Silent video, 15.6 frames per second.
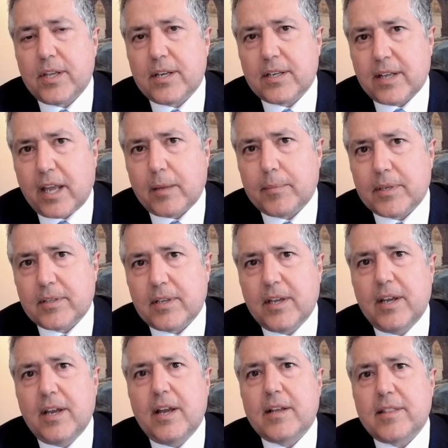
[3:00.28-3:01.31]
indictment,
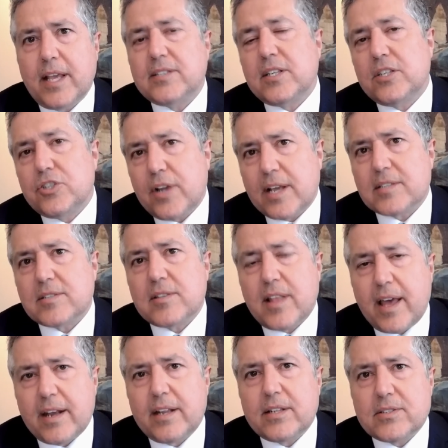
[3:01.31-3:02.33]
they suggest
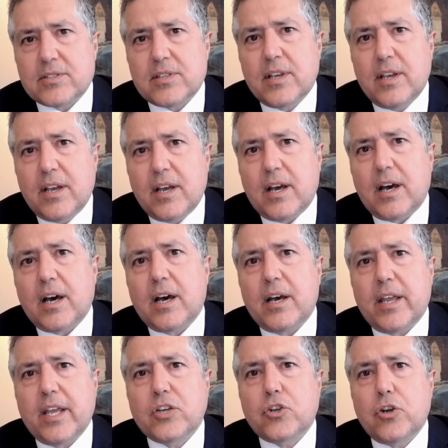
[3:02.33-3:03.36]
that it's
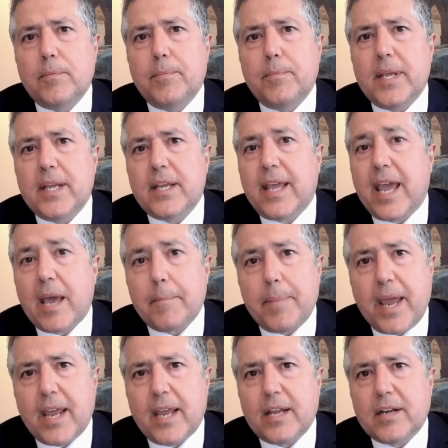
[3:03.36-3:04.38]
uh, it could be
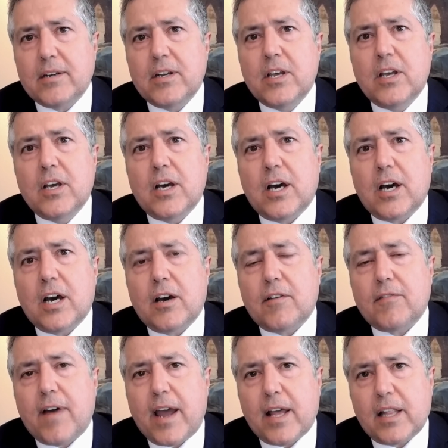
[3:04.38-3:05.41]
campaign
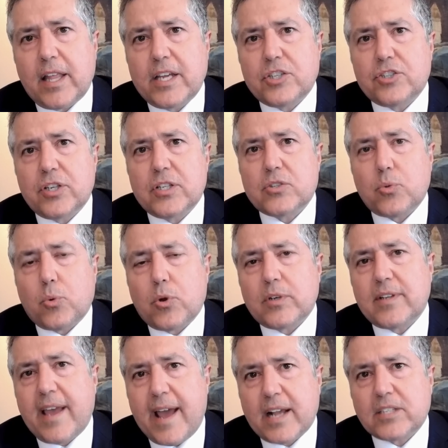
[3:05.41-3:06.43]
uh, violations
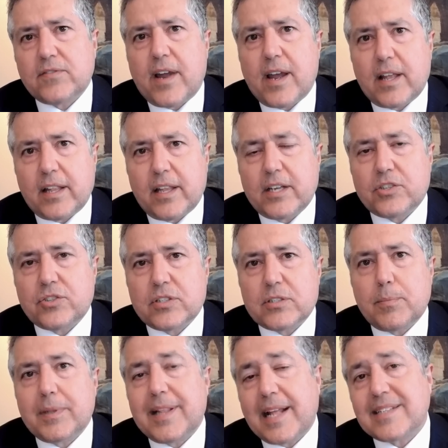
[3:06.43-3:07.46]
or tax
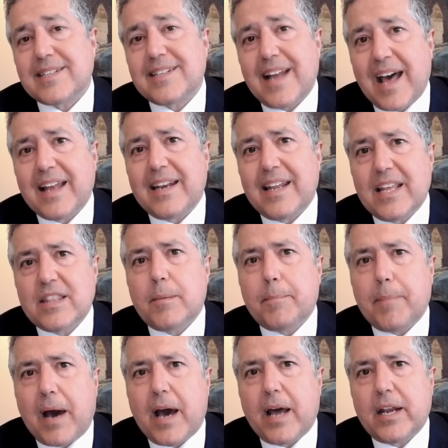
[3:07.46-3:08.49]
violations, but that's not in the
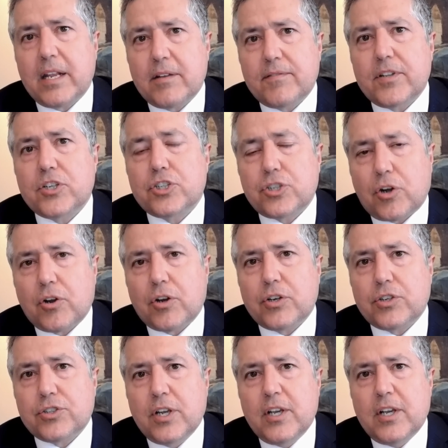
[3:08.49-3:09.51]
body of the
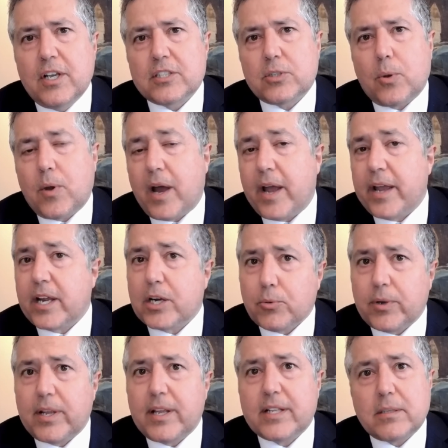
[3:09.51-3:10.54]
charge. So I
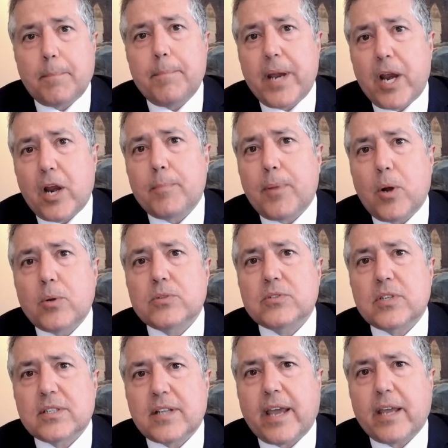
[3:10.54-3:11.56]
agree, it's a bare bones
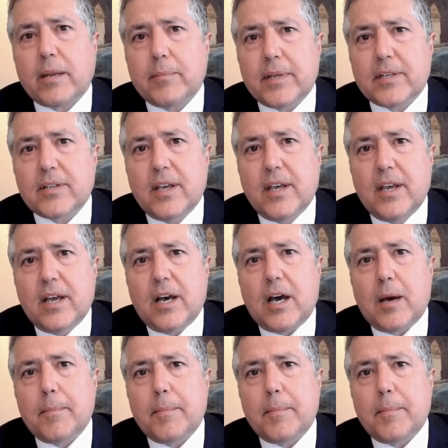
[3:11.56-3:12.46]
indictment, um,